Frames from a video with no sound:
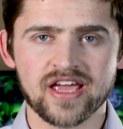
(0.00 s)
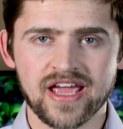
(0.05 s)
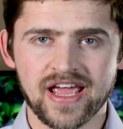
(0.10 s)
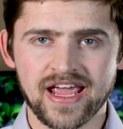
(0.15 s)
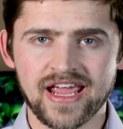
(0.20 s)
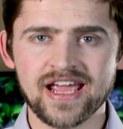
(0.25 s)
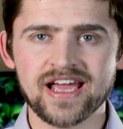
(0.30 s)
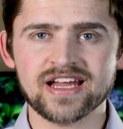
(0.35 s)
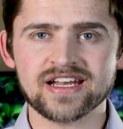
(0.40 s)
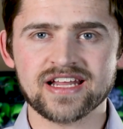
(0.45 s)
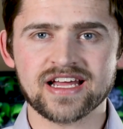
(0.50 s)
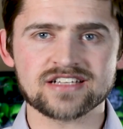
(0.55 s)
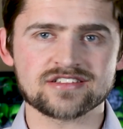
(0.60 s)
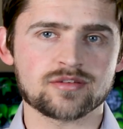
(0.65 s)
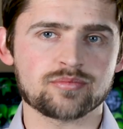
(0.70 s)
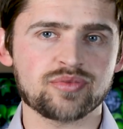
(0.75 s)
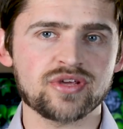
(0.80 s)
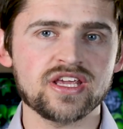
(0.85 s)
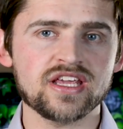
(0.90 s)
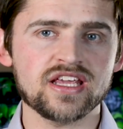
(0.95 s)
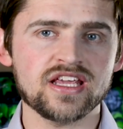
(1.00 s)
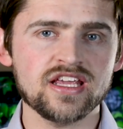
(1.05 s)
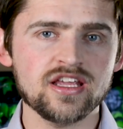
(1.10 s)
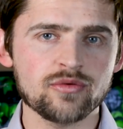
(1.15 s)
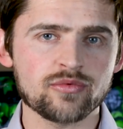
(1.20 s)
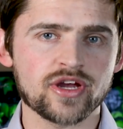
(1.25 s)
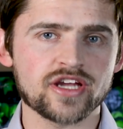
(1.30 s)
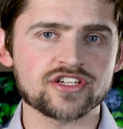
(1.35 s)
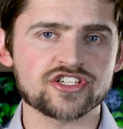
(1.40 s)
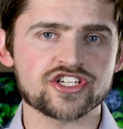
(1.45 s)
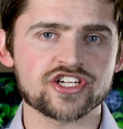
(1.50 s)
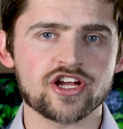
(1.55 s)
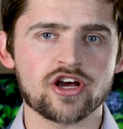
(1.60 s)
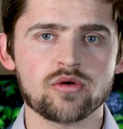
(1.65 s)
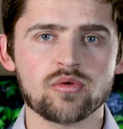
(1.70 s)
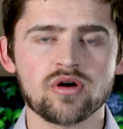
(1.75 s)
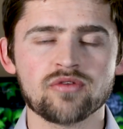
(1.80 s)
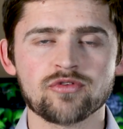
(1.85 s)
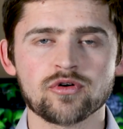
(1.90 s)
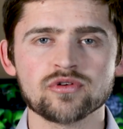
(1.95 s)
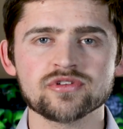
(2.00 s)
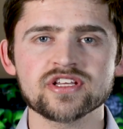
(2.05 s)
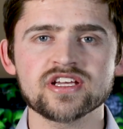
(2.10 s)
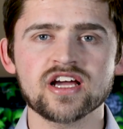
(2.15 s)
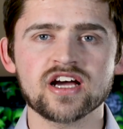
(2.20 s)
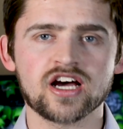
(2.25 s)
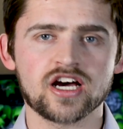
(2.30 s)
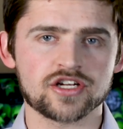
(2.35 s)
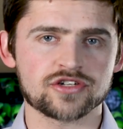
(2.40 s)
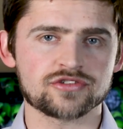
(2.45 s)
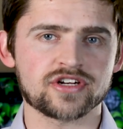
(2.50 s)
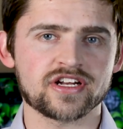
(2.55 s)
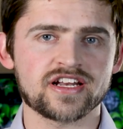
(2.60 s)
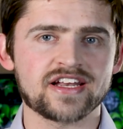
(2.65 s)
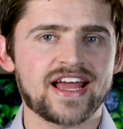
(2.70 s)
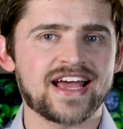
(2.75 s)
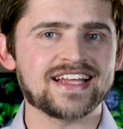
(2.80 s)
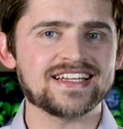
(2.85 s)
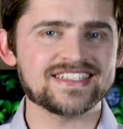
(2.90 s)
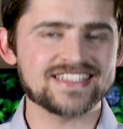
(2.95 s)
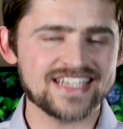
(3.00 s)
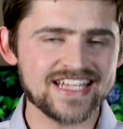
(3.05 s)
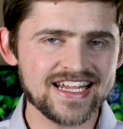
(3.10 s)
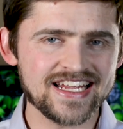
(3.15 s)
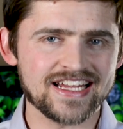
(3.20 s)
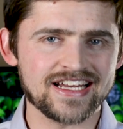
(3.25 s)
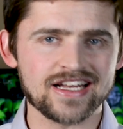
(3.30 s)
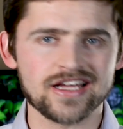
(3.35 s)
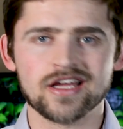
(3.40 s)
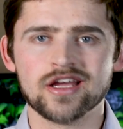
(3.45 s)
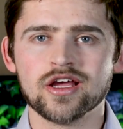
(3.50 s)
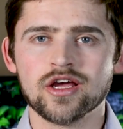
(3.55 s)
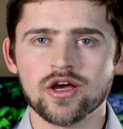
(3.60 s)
and has a PE ratio of only 119,